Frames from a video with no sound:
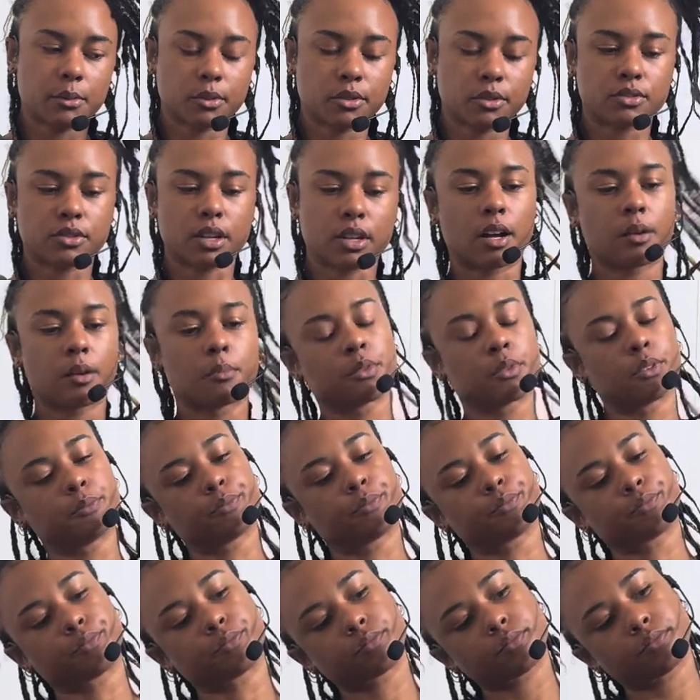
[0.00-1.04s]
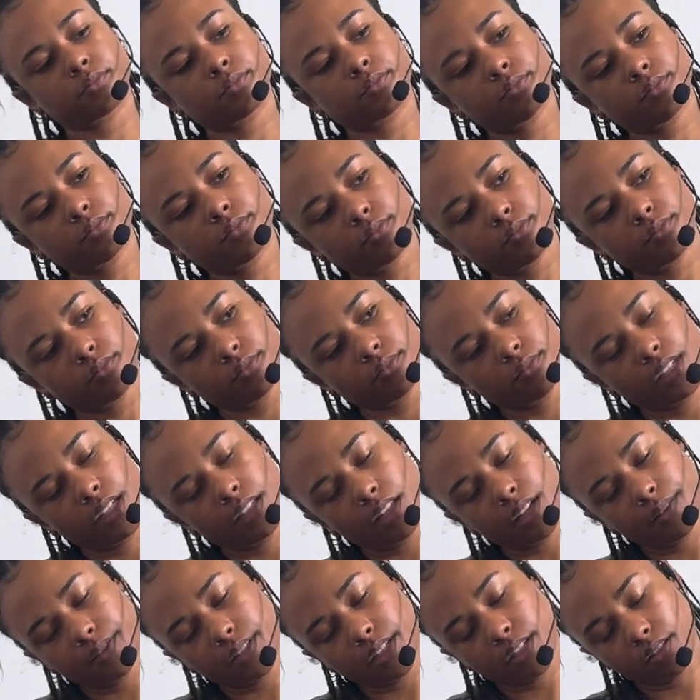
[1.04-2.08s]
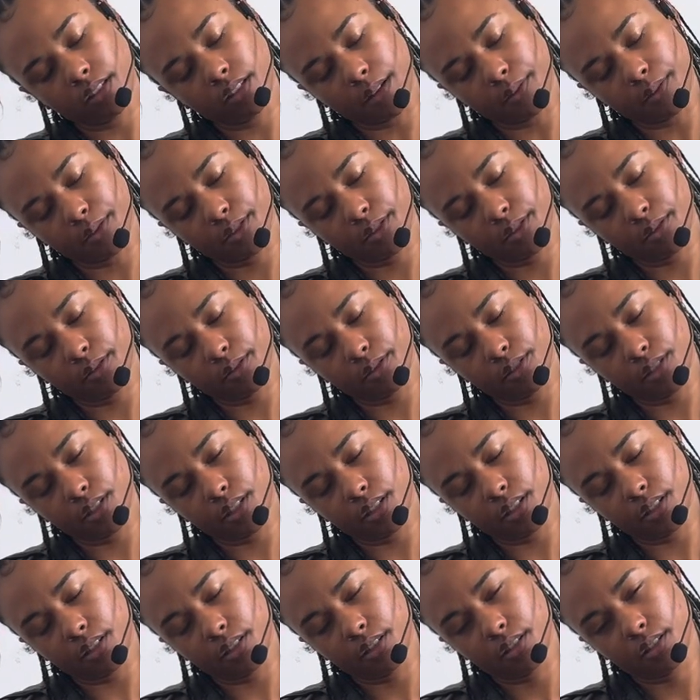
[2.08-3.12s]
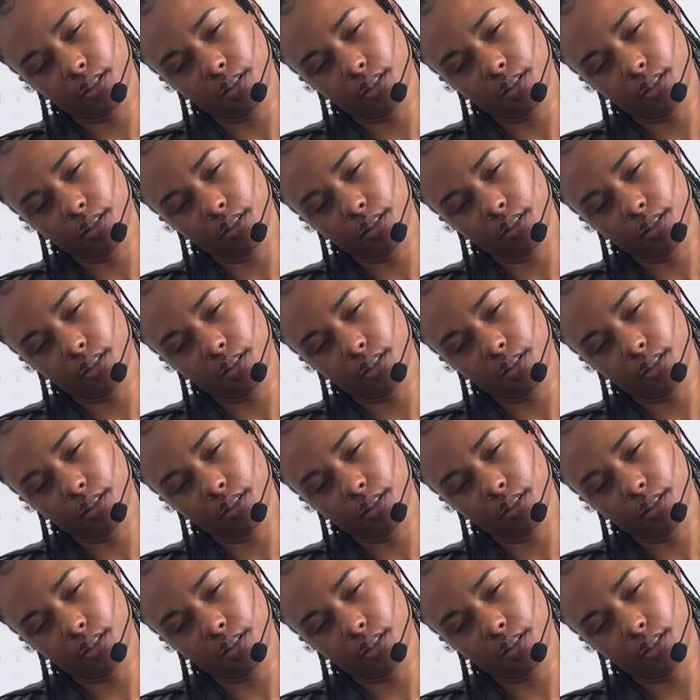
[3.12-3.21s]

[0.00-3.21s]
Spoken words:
will drop. Left ear, left shoulder.